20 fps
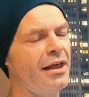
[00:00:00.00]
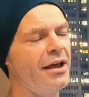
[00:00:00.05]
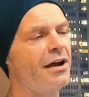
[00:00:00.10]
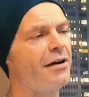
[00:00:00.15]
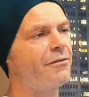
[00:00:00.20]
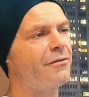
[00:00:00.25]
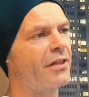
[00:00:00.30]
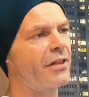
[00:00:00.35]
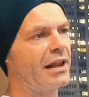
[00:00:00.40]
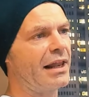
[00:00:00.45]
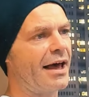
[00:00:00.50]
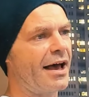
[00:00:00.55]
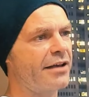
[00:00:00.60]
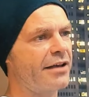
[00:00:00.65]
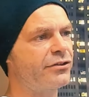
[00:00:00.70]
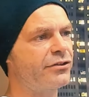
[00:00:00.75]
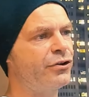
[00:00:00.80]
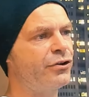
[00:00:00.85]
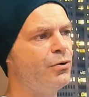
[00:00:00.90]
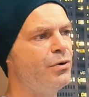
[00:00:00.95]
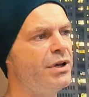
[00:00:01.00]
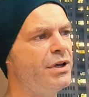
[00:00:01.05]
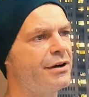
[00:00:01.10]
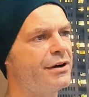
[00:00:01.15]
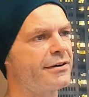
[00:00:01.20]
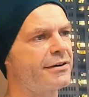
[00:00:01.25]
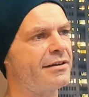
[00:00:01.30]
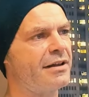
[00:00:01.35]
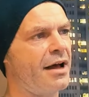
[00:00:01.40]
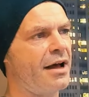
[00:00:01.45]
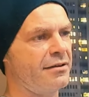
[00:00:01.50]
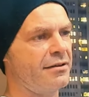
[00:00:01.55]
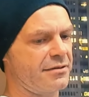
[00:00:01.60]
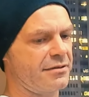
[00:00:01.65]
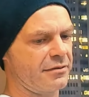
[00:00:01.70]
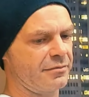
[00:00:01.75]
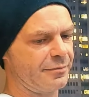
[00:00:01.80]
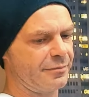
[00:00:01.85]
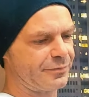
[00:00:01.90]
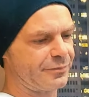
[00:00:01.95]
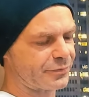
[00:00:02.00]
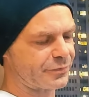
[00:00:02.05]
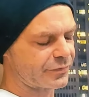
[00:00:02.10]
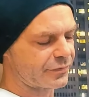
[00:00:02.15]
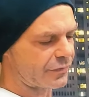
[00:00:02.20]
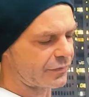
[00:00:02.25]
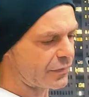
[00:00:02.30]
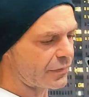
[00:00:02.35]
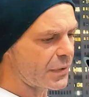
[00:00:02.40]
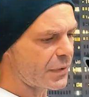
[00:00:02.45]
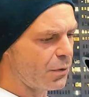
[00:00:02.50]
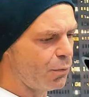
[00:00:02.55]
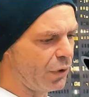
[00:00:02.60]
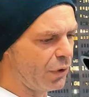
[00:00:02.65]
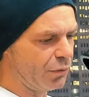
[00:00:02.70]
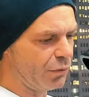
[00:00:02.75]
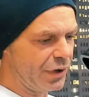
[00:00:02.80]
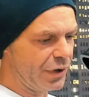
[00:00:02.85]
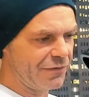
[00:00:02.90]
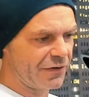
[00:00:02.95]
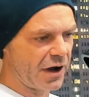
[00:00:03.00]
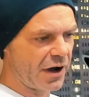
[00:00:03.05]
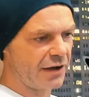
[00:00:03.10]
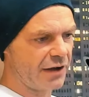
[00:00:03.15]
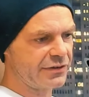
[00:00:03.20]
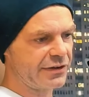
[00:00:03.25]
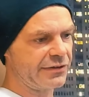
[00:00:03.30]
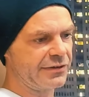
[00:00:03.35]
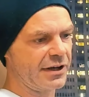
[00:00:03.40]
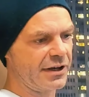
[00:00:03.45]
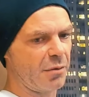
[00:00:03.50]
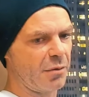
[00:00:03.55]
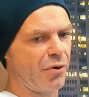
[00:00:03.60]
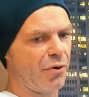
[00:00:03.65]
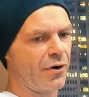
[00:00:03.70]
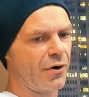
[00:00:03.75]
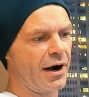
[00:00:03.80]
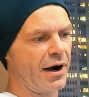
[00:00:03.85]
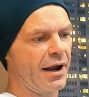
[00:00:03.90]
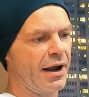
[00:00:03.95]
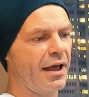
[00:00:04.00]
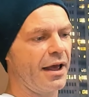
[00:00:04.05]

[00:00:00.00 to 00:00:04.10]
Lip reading: For the last 2 years, lads, when we've gone to Singapore,